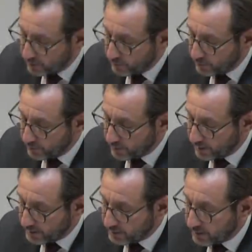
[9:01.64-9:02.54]
would it be the
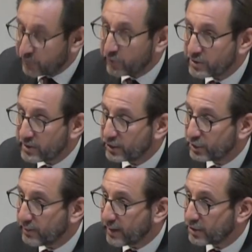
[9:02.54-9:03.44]
case that every
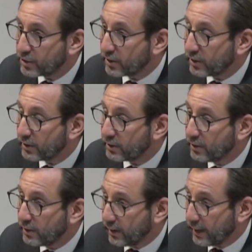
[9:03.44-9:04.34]
station manager
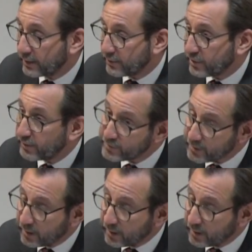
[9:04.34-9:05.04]
in active service in